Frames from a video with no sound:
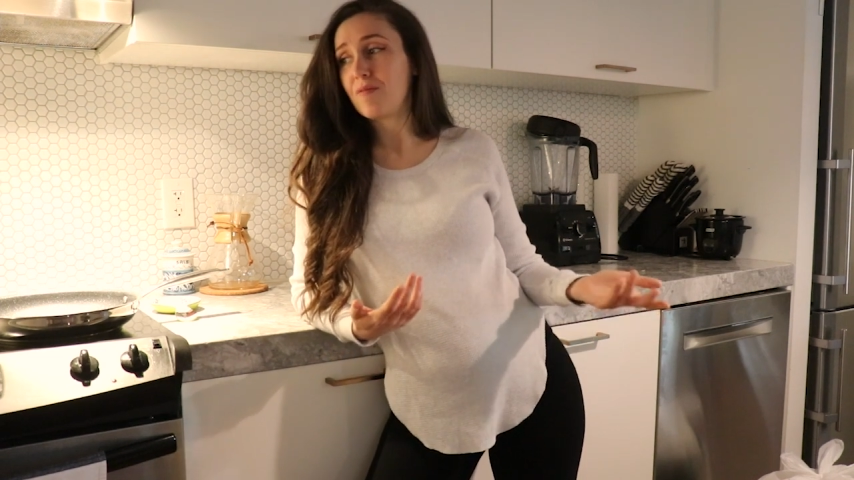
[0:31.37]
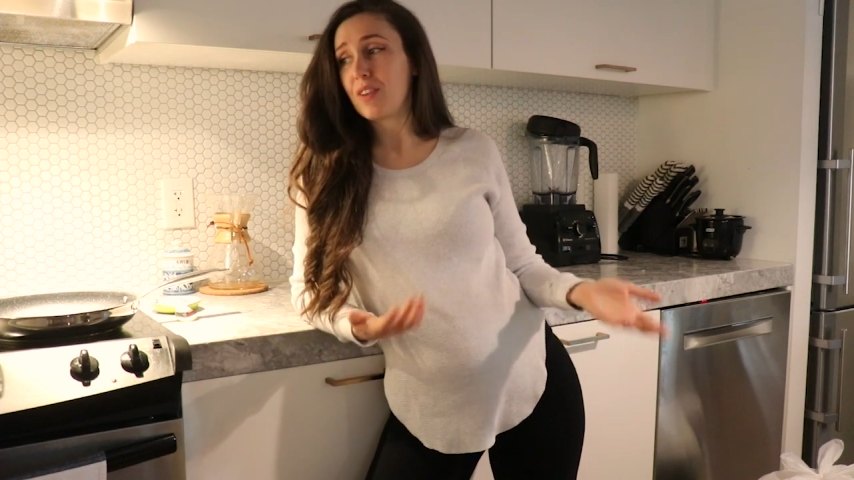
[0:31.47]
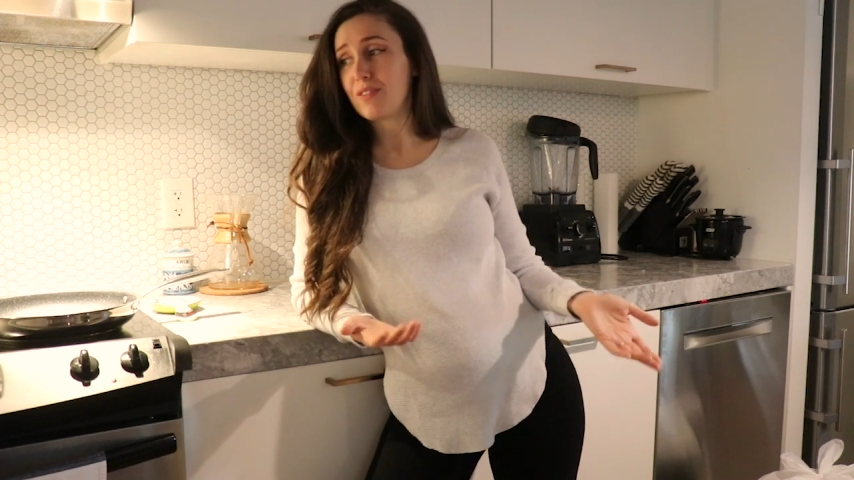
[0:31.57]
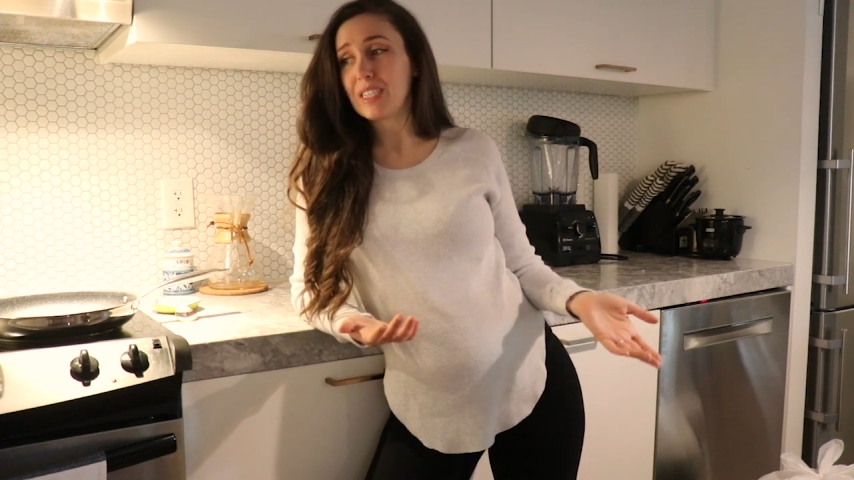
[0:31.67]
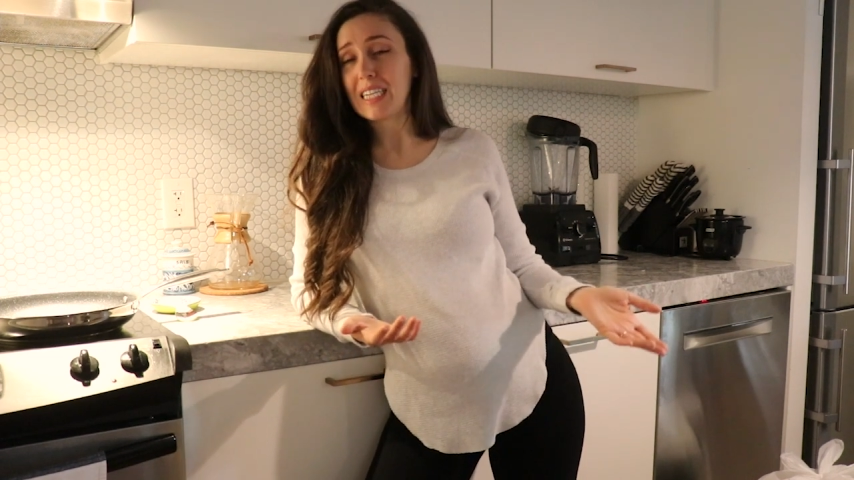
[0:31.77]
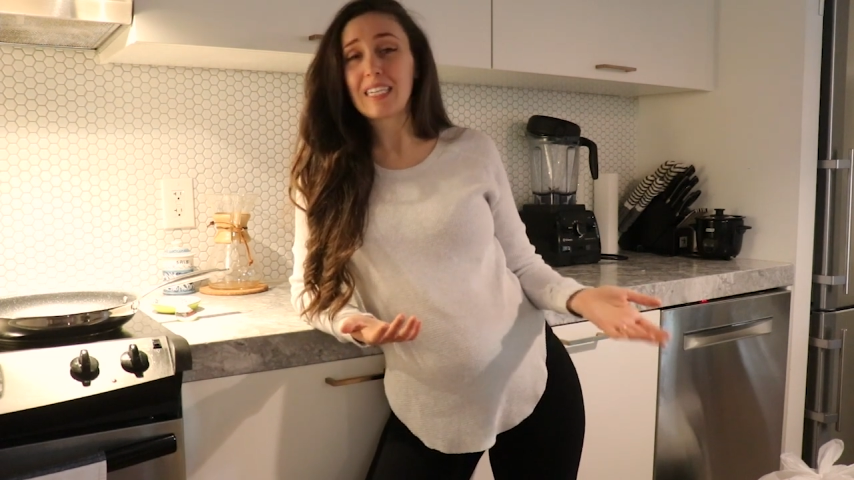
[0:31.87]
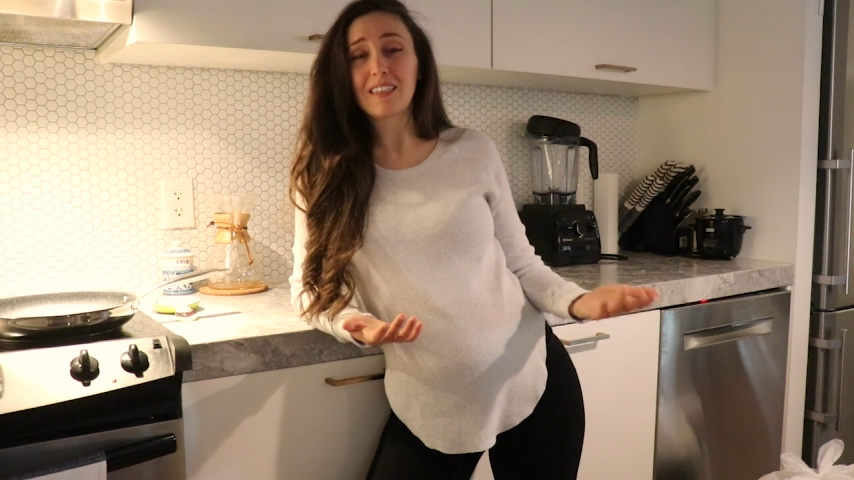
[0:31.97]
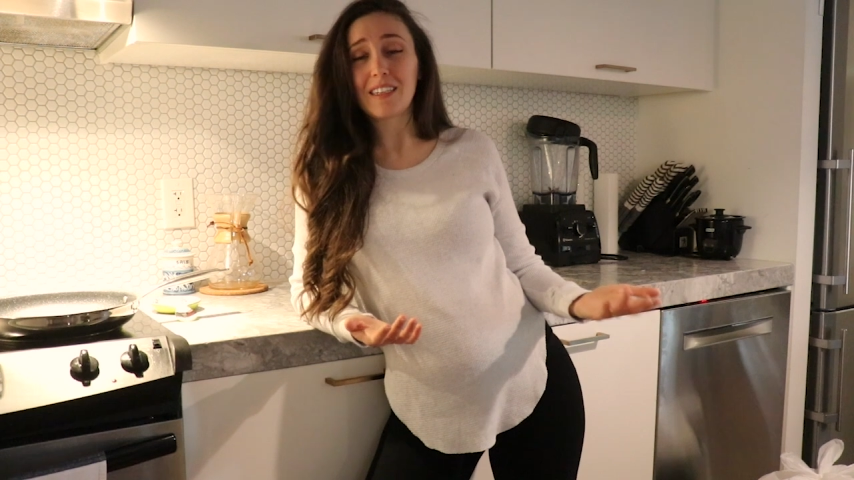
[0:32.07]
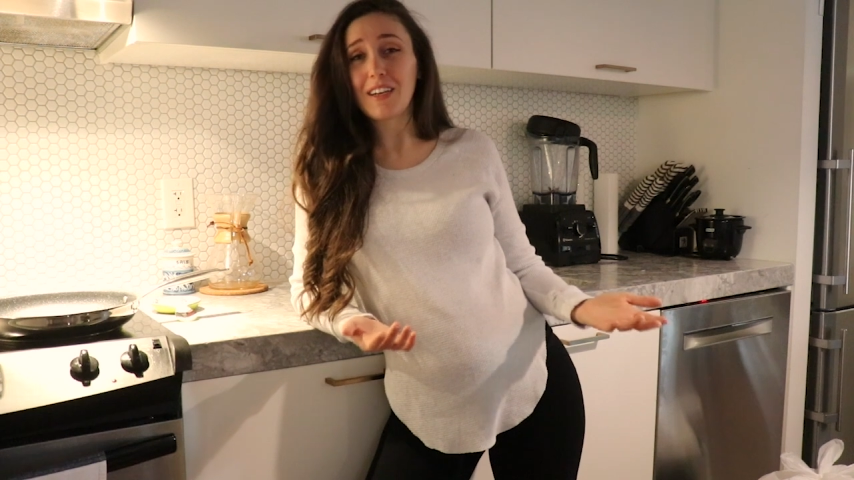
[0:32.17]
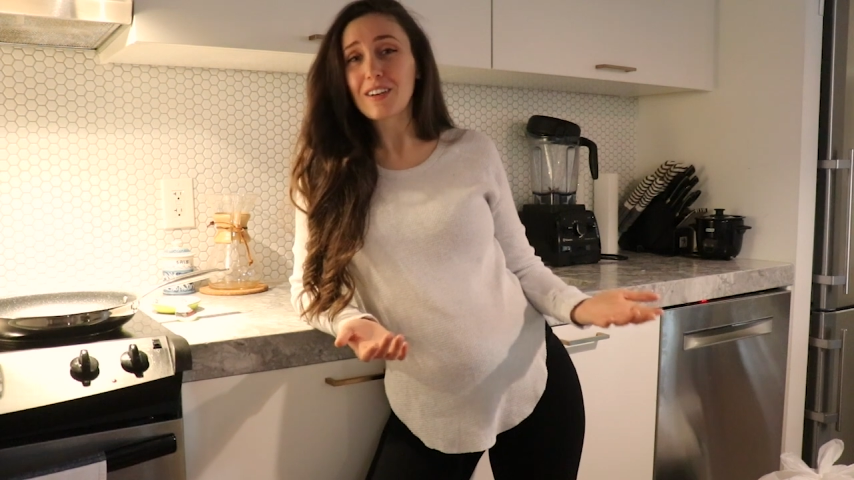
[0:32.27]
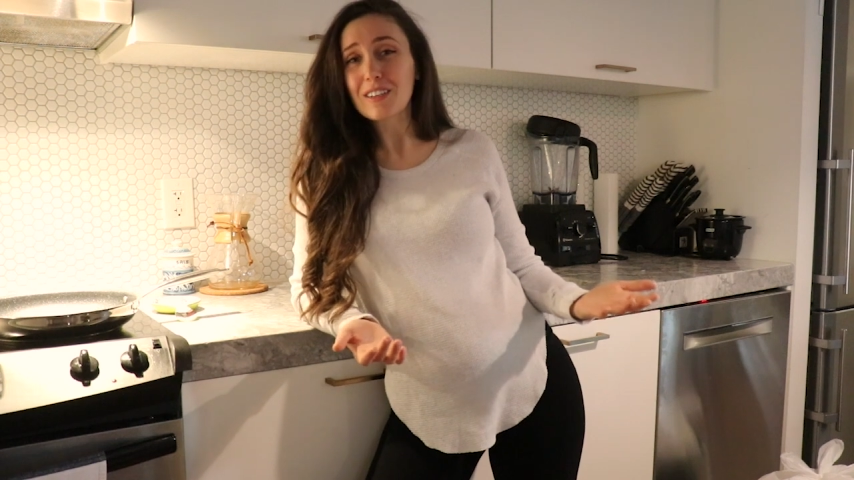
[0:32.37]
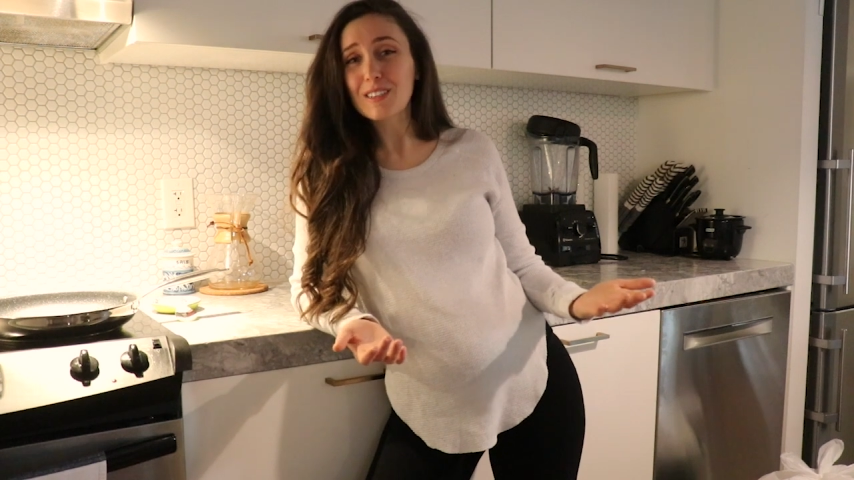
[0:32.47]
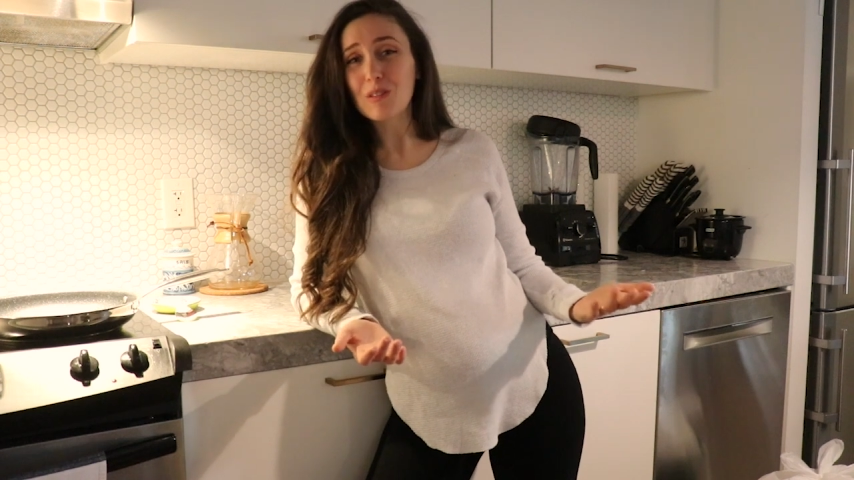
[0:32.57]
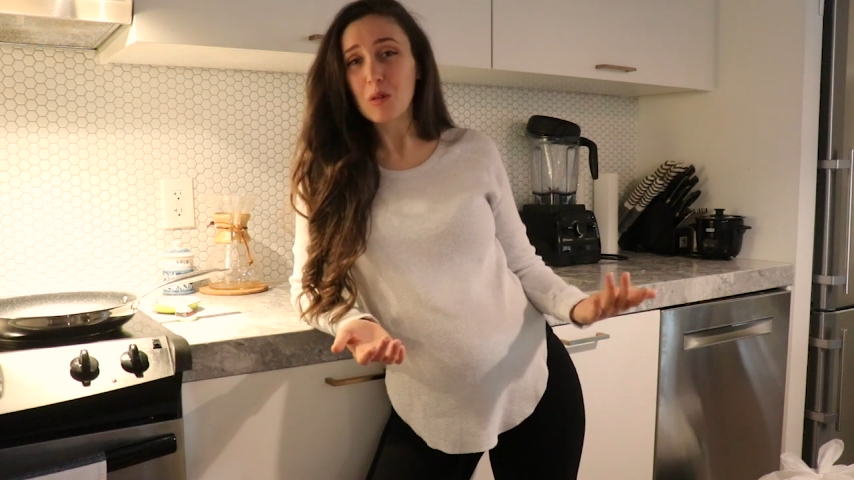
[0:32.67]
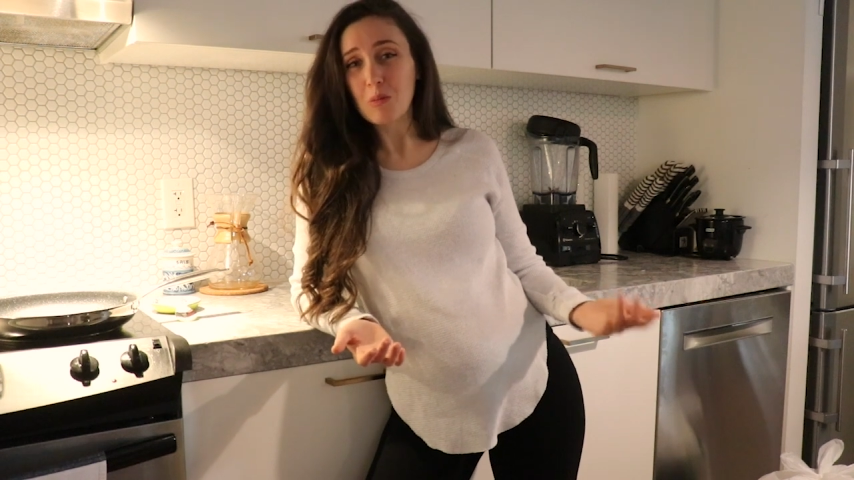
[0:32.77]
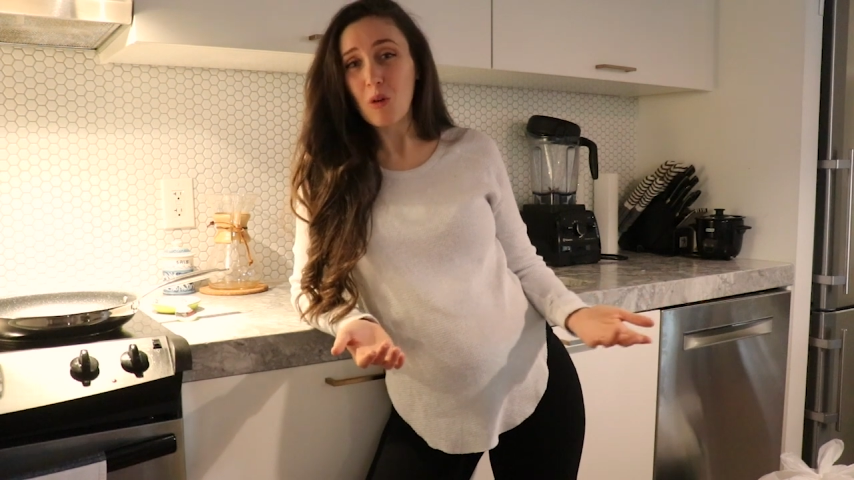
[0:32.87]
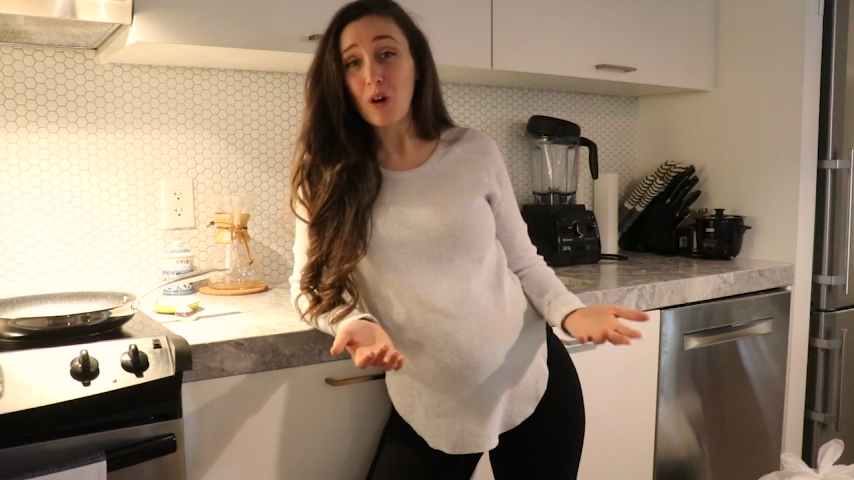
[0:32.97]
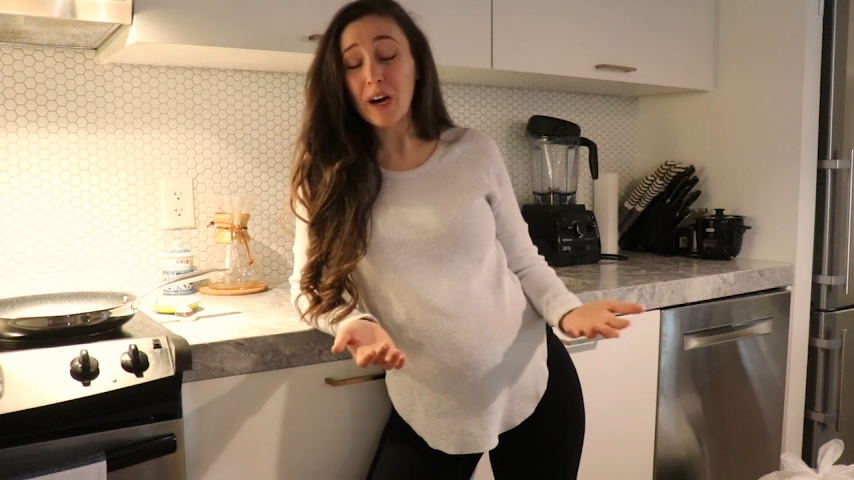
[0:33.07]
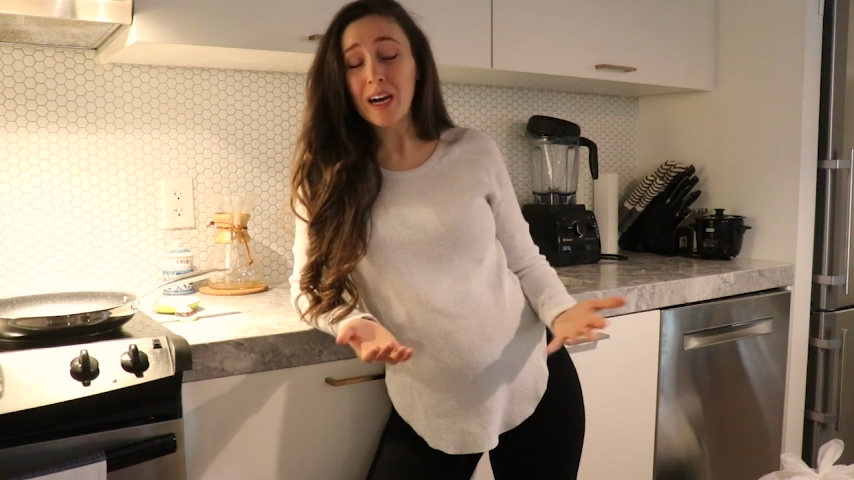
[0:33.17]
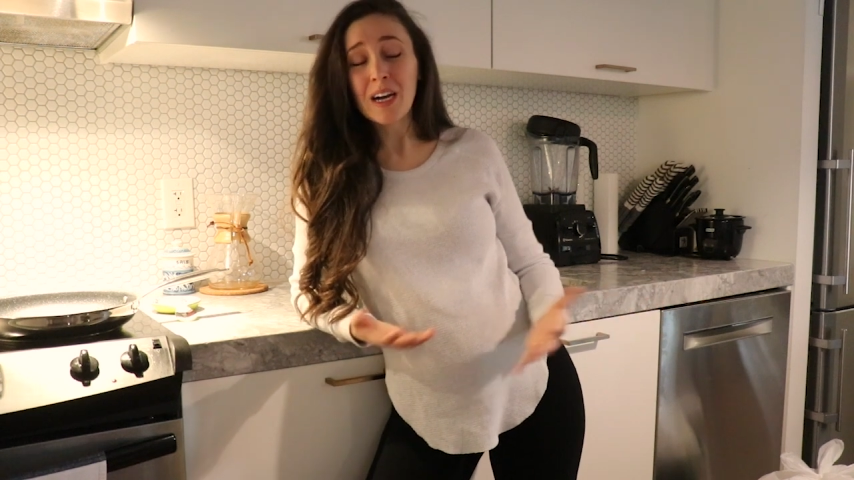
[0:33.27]
15 years or
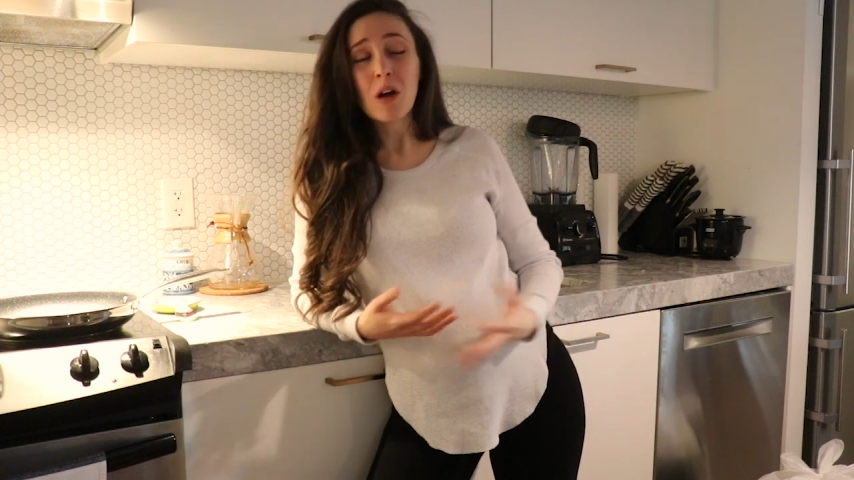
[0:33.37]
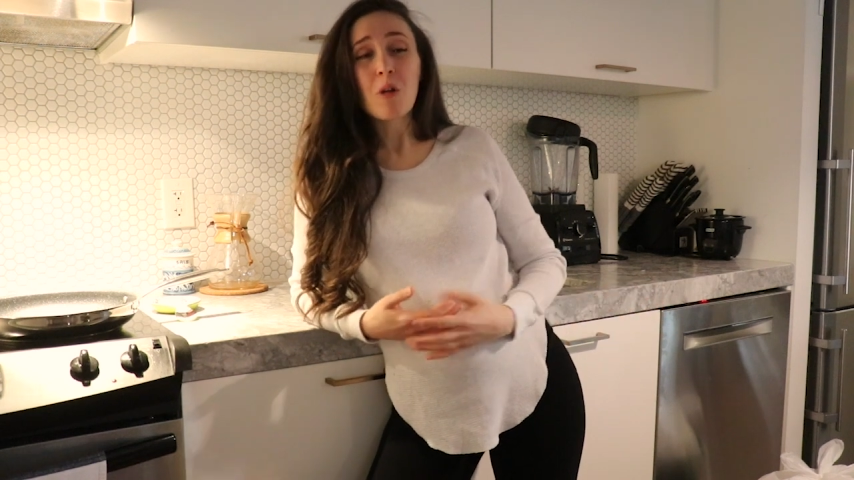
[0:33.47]
more,